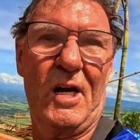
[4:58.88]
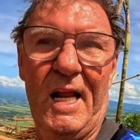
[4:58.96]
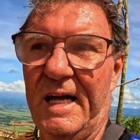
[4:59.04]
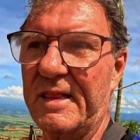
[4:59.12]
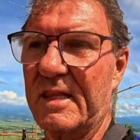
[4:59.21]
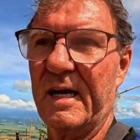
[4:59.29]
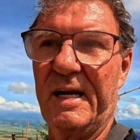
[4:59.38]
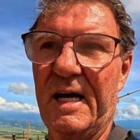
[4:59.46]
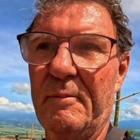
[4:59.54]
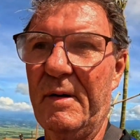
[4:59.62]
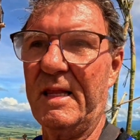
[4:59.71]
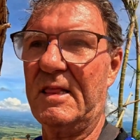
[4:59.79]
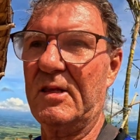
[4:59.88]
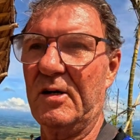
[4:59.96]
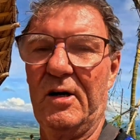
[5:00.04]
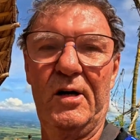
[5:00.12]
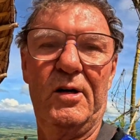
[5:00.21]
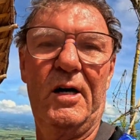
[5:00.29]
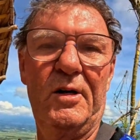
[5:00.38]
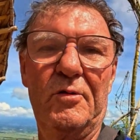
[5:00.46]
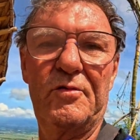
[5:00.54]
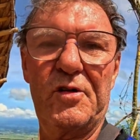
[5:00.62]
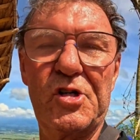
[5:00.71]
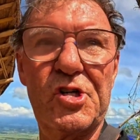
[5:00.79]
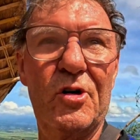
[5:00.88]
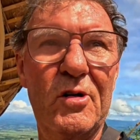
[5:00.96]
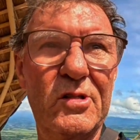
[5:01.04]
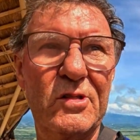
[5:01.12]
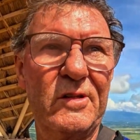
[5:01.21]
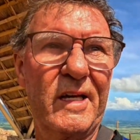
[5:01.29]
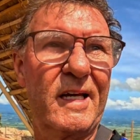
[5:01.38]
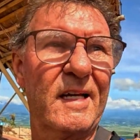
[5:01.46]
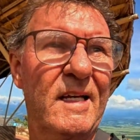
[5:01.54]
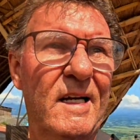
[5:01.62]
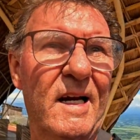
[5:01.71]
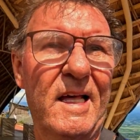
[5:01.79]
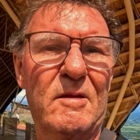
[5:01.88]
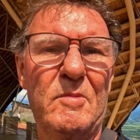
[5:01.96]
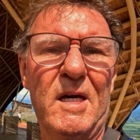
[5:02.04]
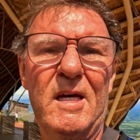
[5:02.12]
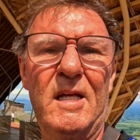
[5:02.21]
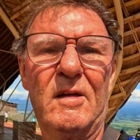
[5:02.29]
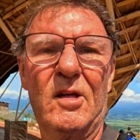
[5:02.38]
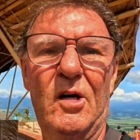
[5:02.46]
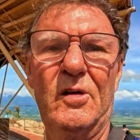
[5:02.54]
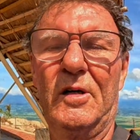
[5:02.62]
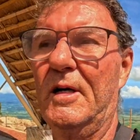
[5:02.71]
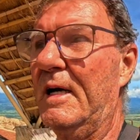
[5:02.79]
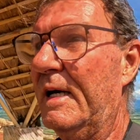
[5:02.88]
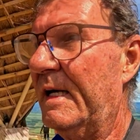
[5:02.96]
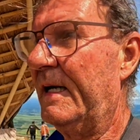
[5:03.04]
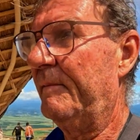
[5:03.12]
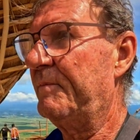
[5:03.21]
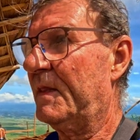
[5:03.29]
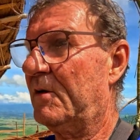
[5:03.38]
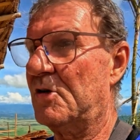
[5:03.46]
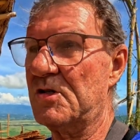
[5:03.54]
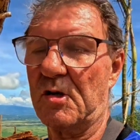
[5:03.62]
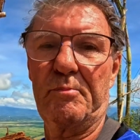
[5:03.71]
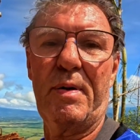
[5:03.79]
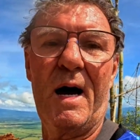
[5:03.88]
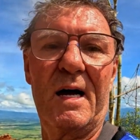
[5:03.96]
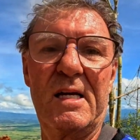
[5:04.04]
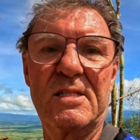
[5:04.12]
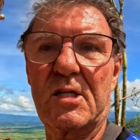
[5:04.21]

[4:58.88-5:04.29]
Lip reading: glad that I met an official so they can let me in, because the park is